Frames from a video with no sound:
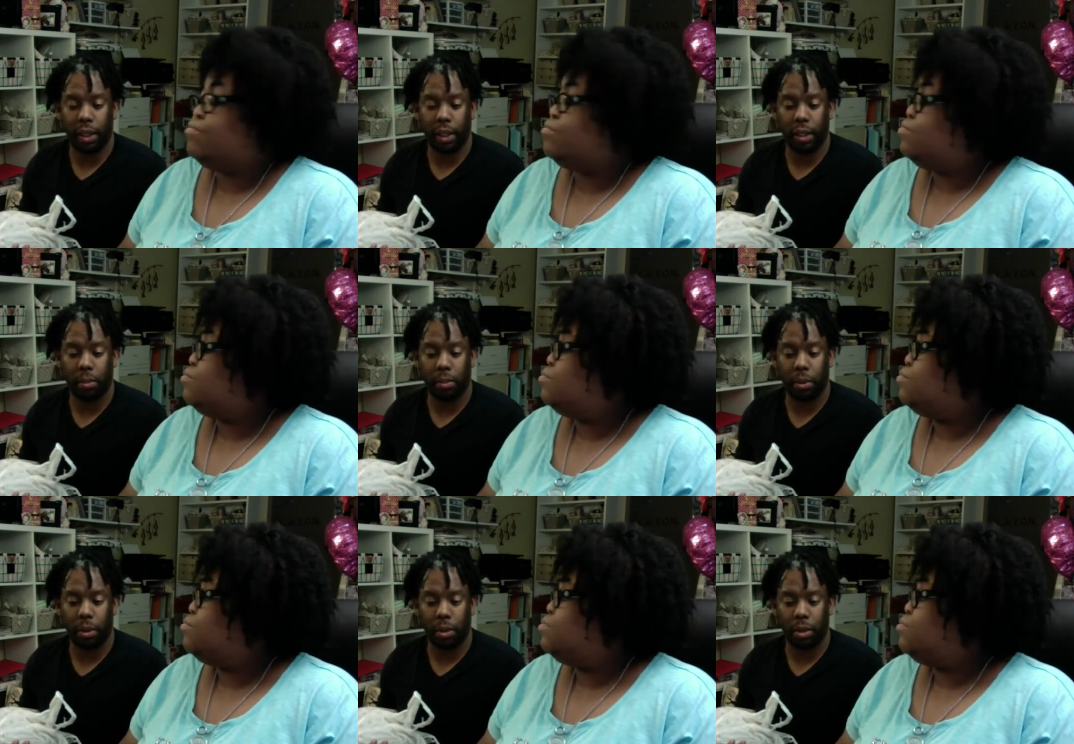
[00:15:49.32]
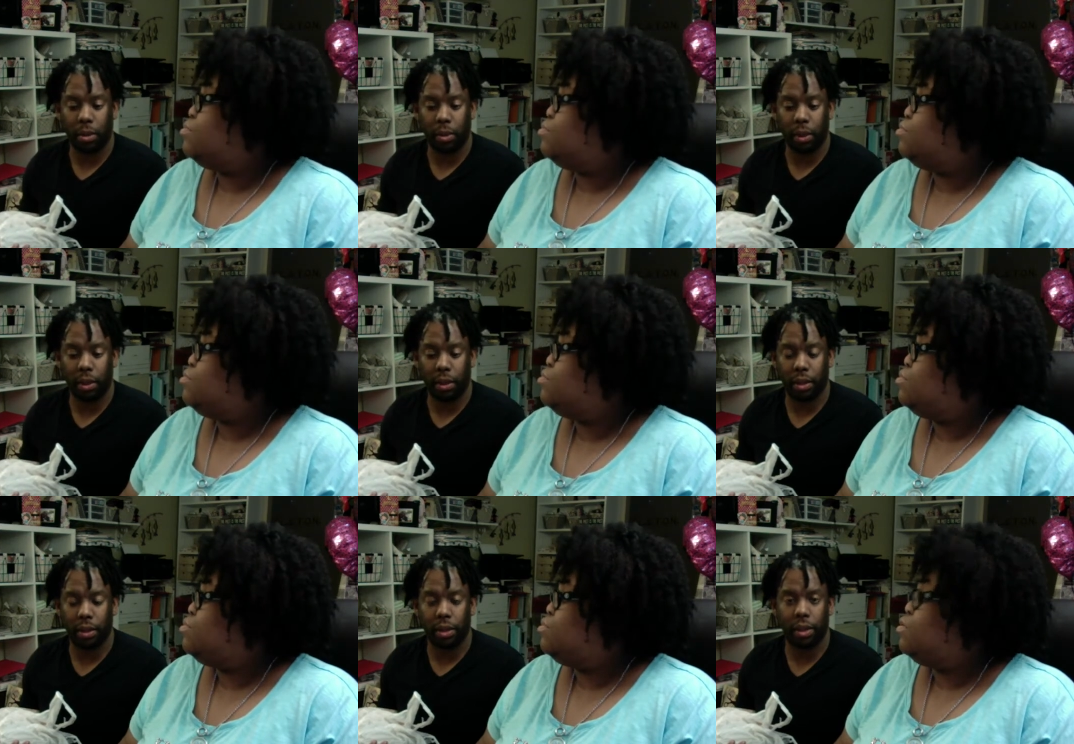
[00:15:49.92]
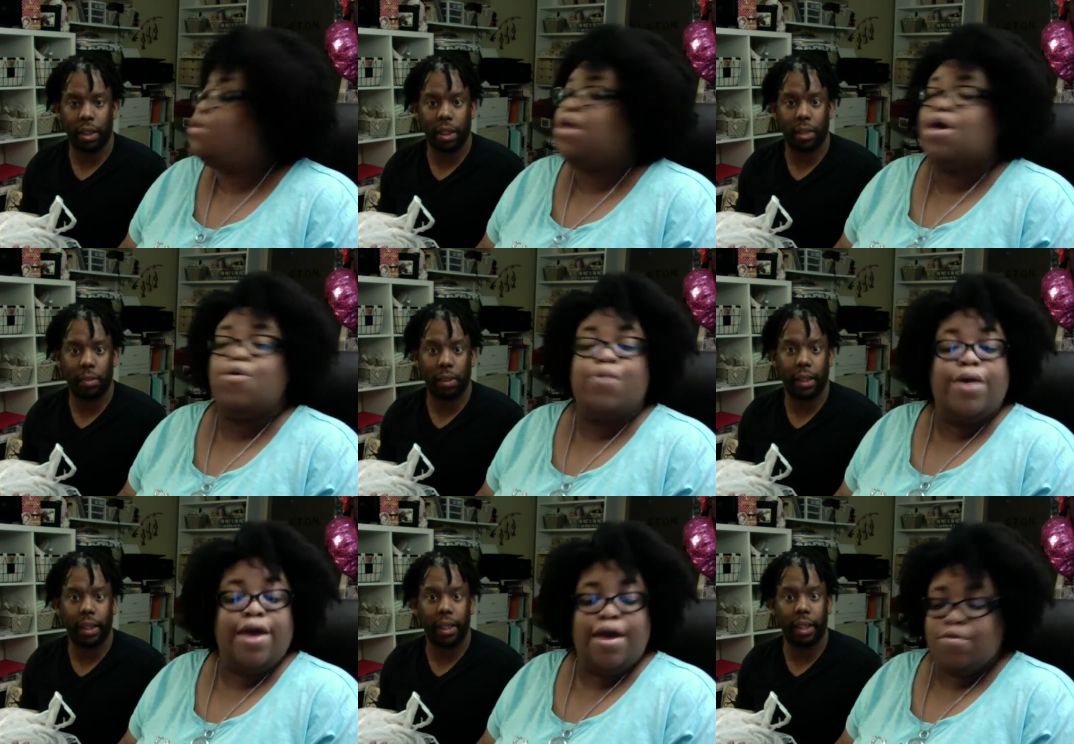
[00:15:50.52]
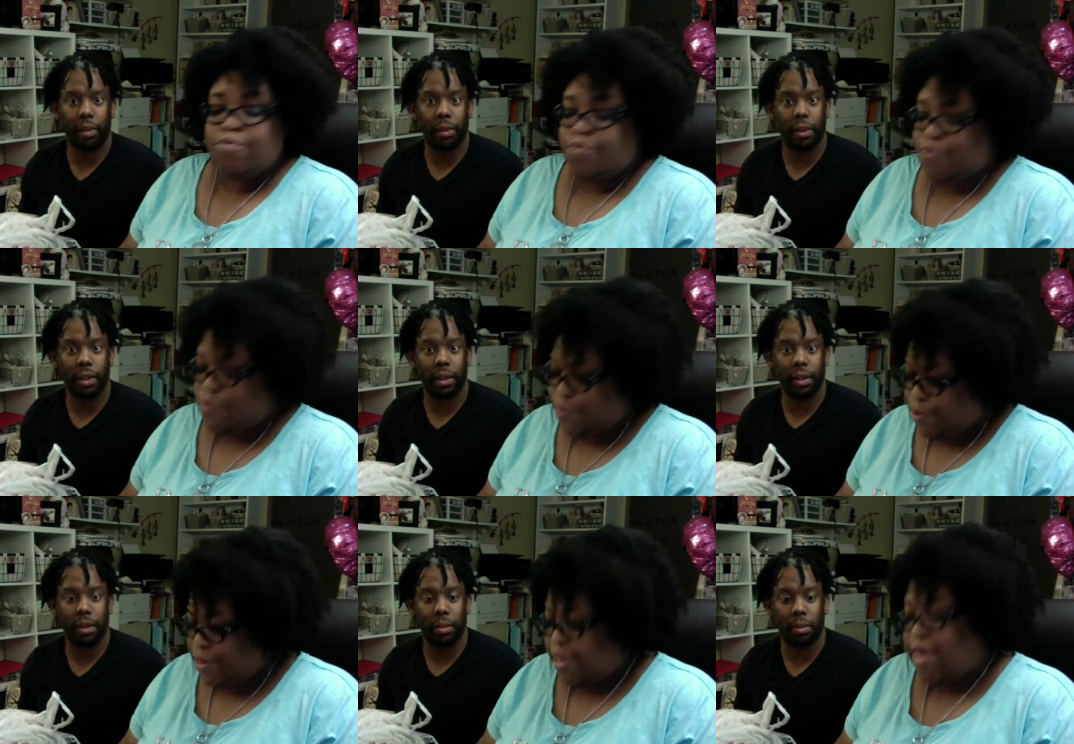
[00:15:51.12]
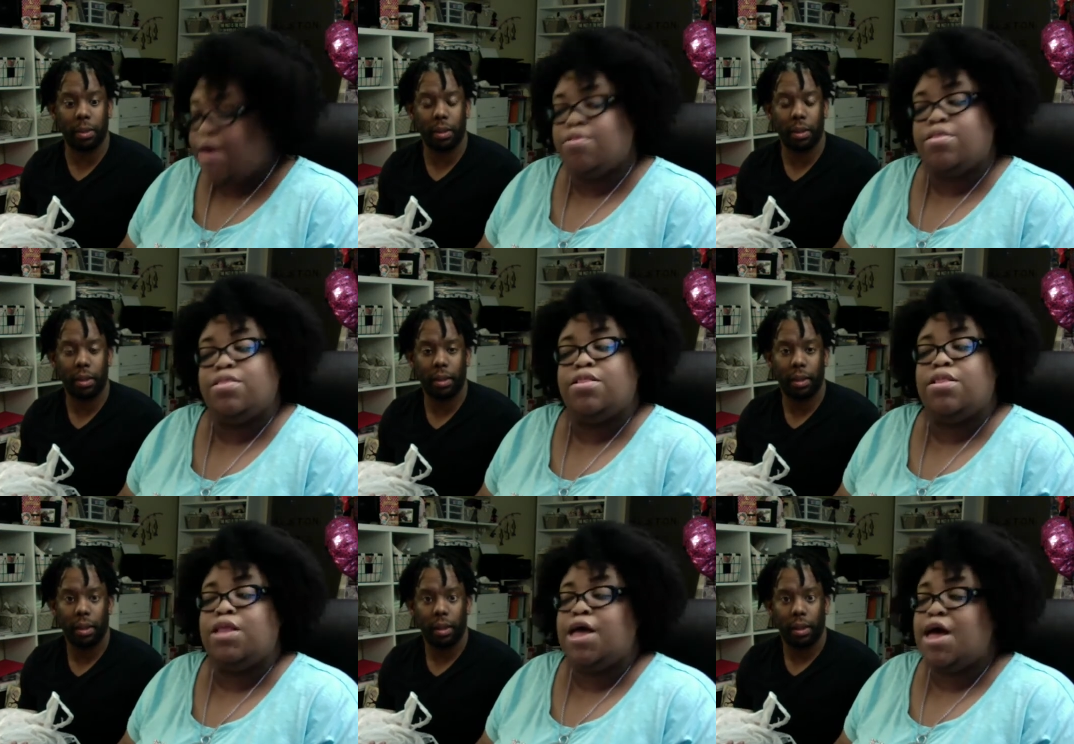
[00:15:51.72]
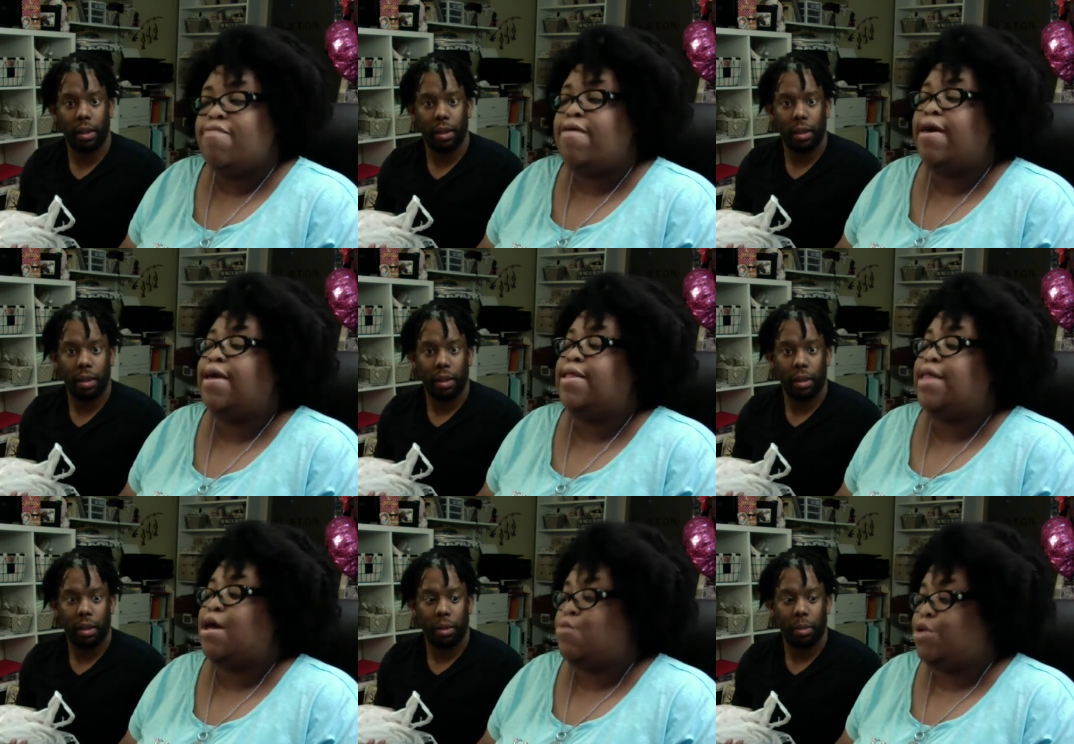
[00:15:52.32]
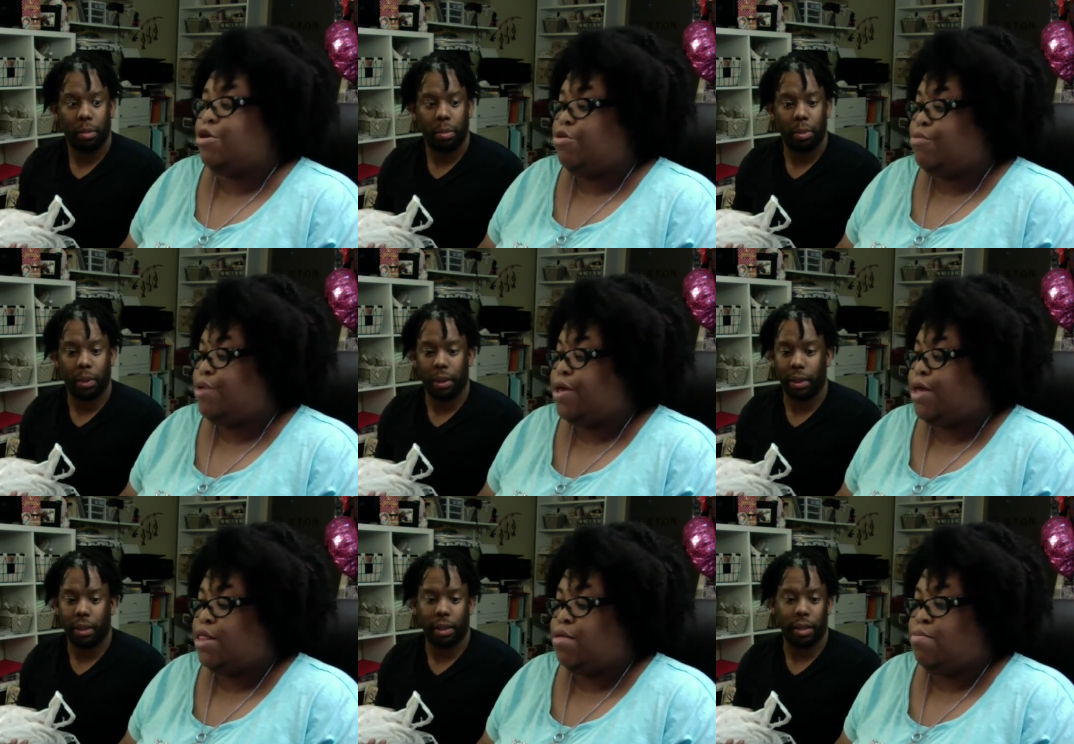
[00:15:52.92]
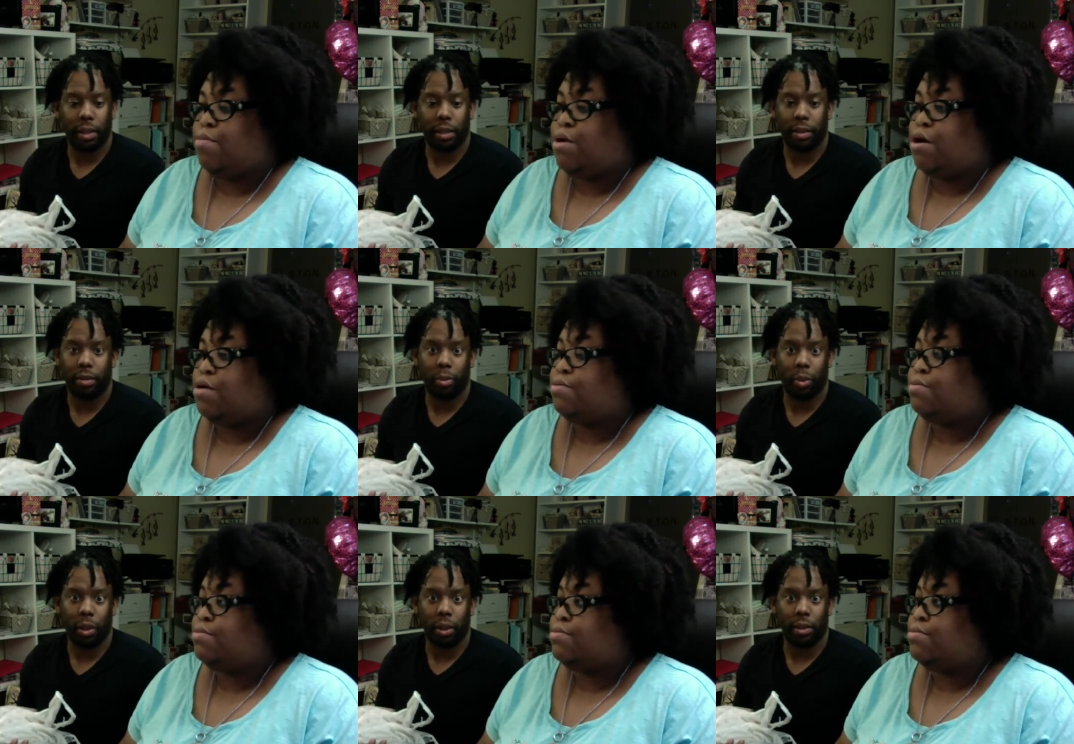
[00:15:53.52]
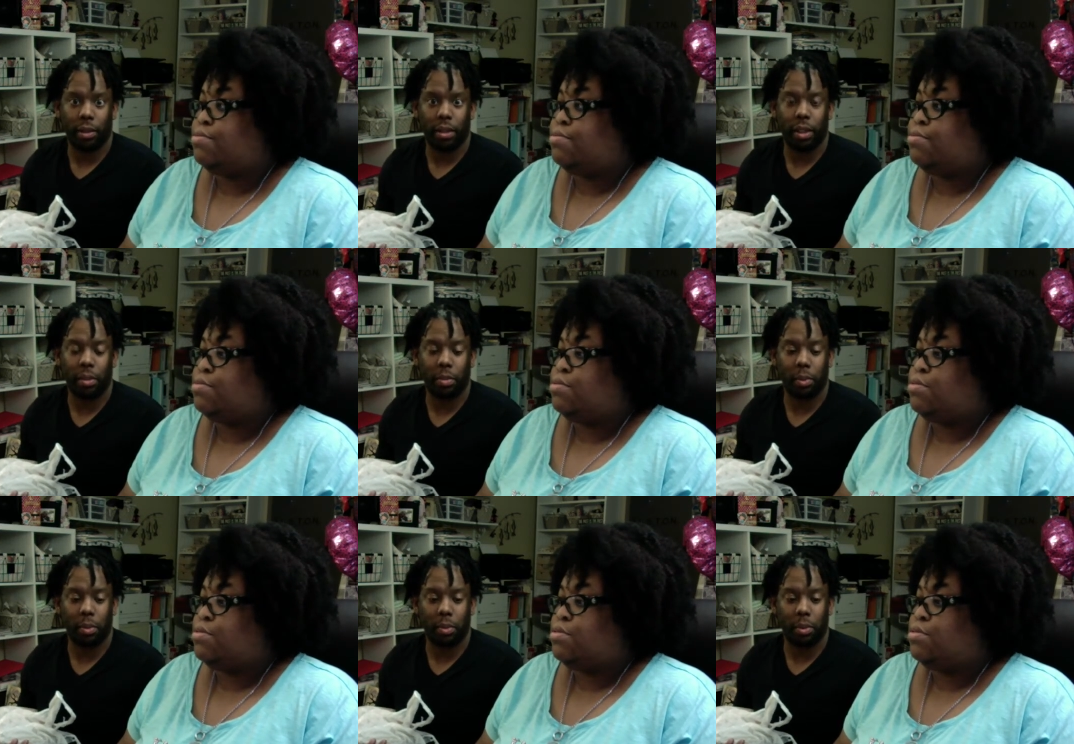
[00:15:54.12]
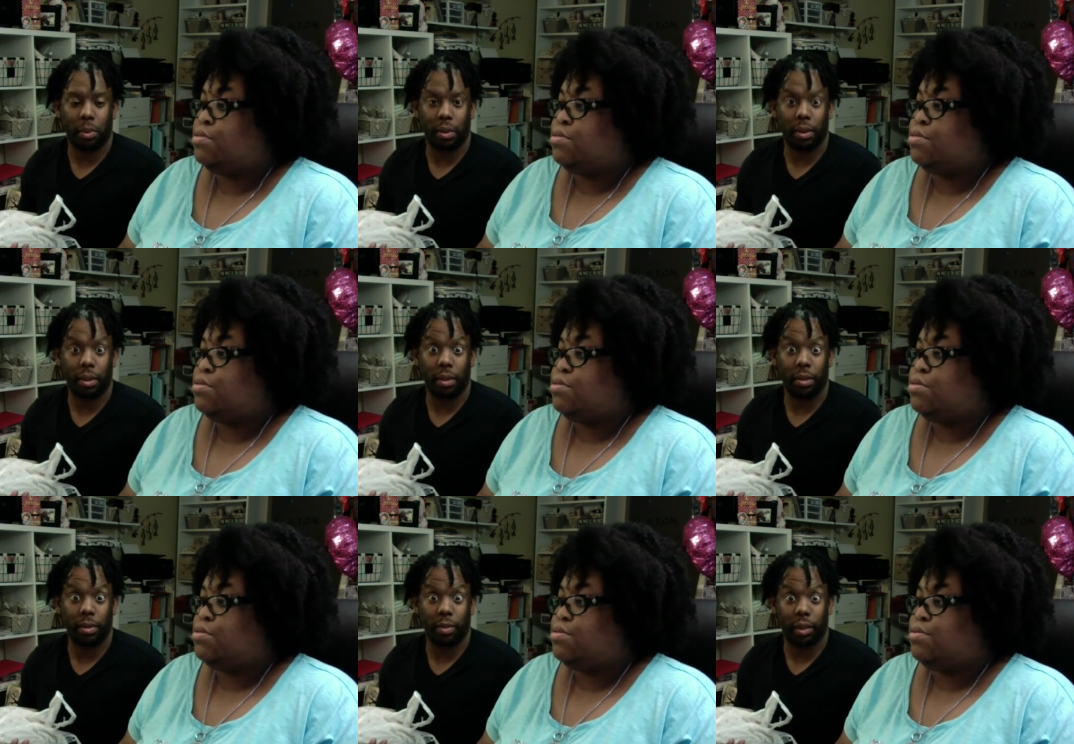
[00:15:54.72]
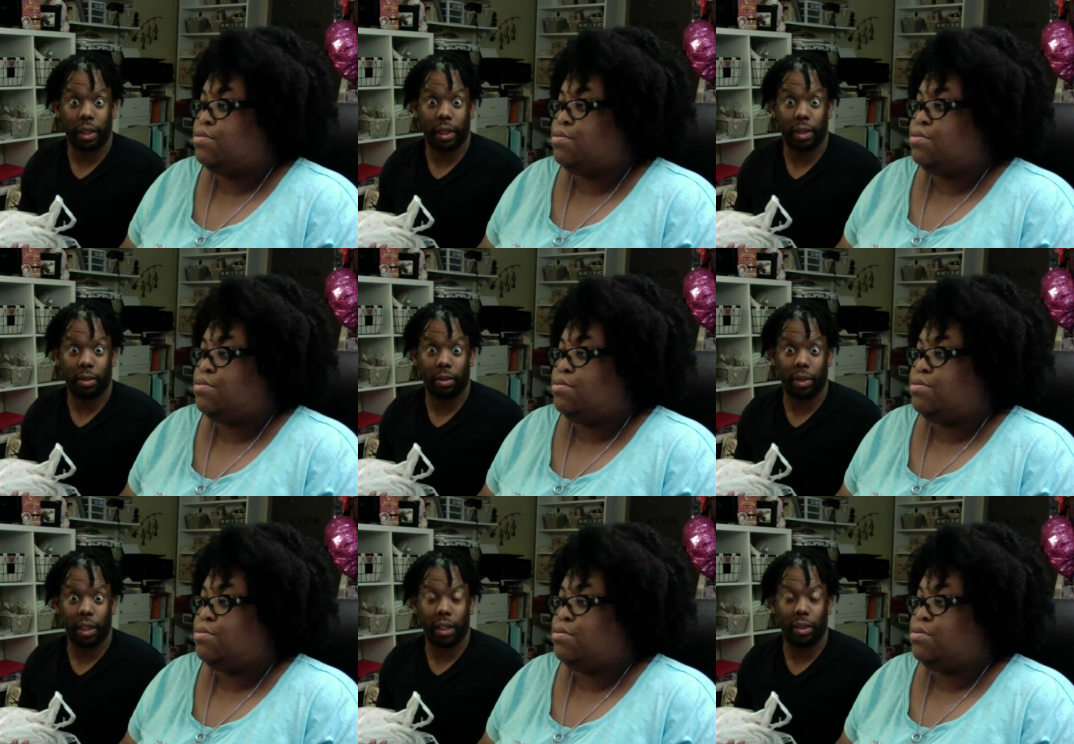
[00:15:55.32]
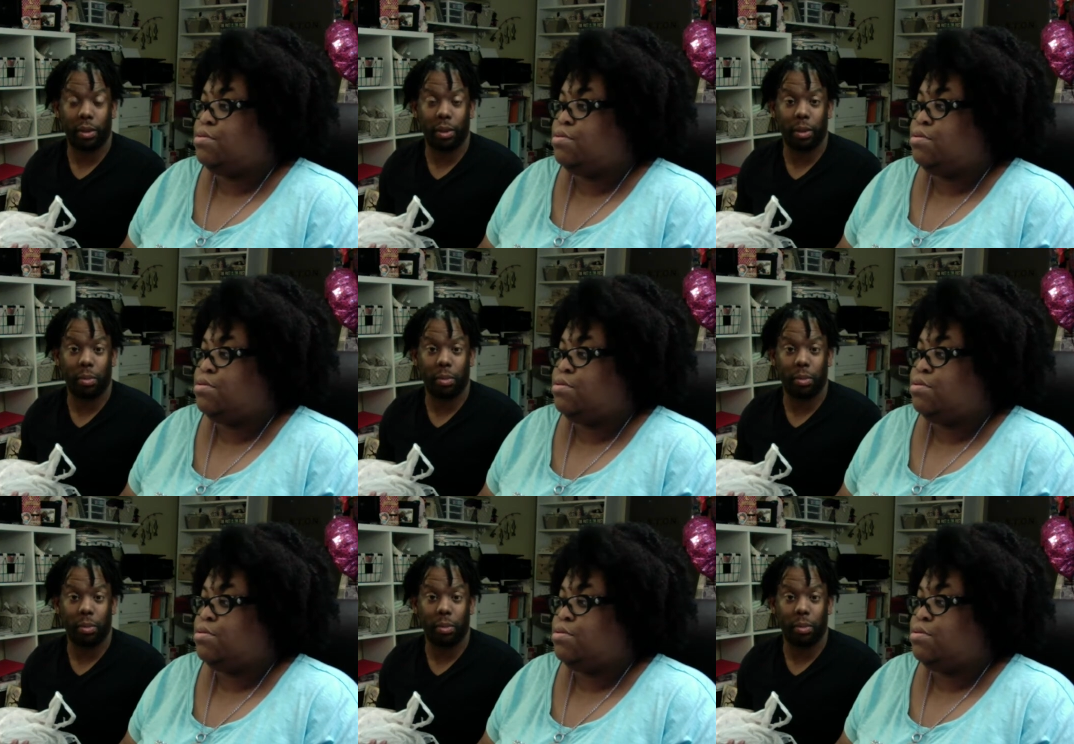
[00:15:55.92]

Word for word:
Speaker 1: and Lamar, we had a good
Speaker 2: time yeah, we hanging had, out with them. Yeah, love hanging out with Eureka but, and Lamar. Uh,
Speaker 1: one couple, boy, like I ran to a